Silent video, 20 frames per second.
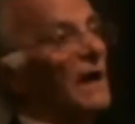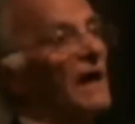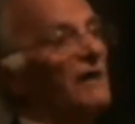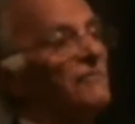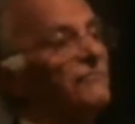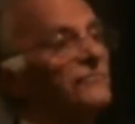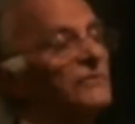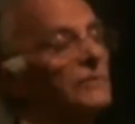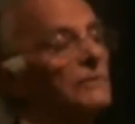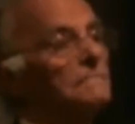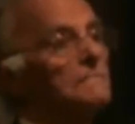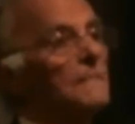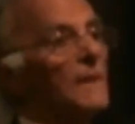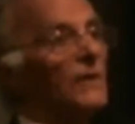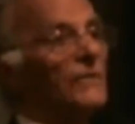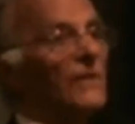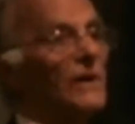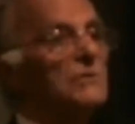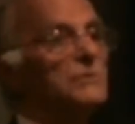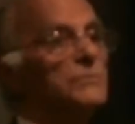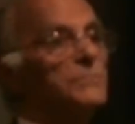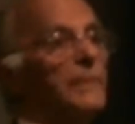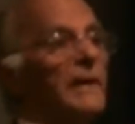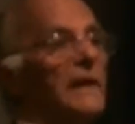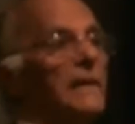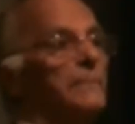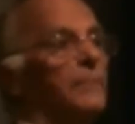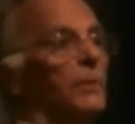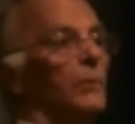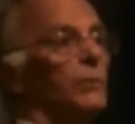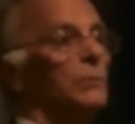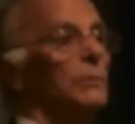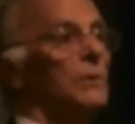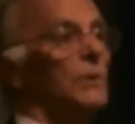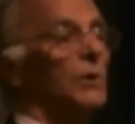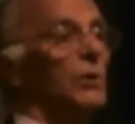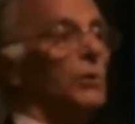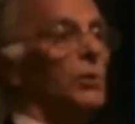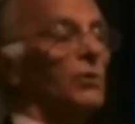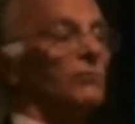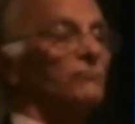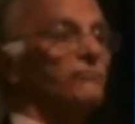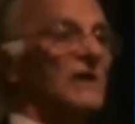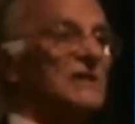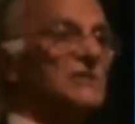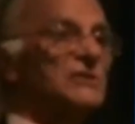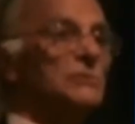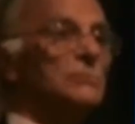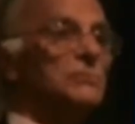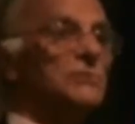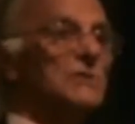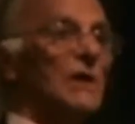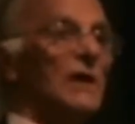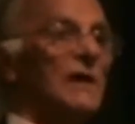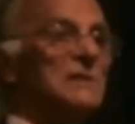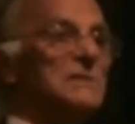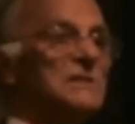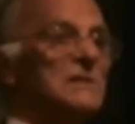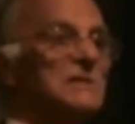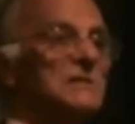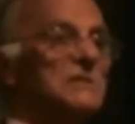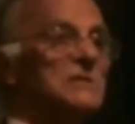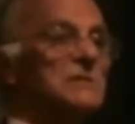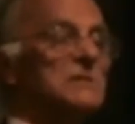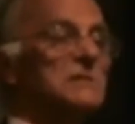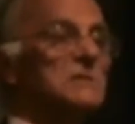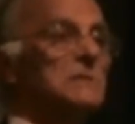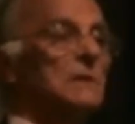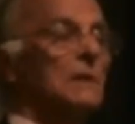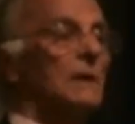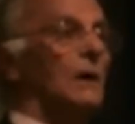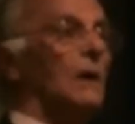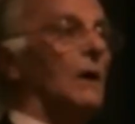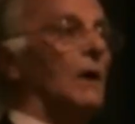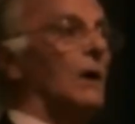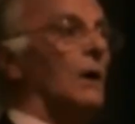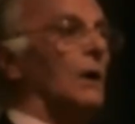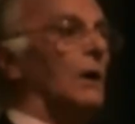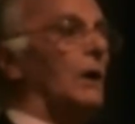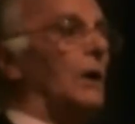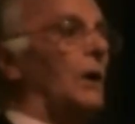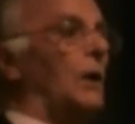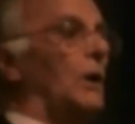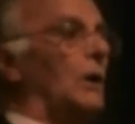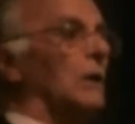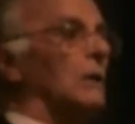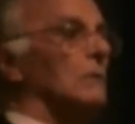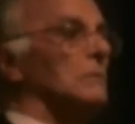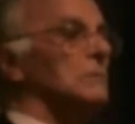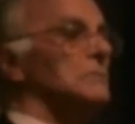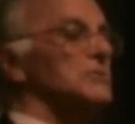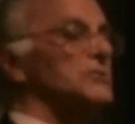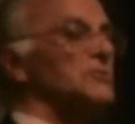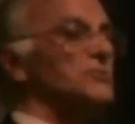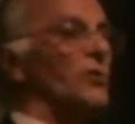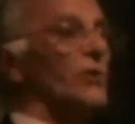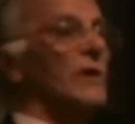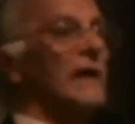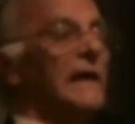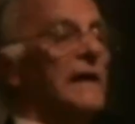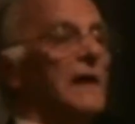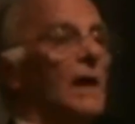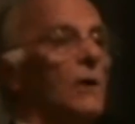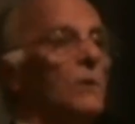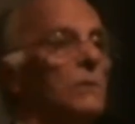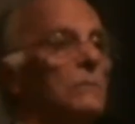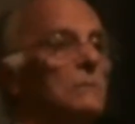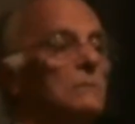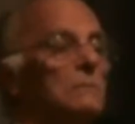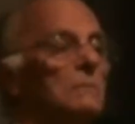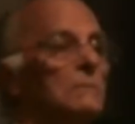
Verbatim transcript: left are those people who are rational scientists, strong ego,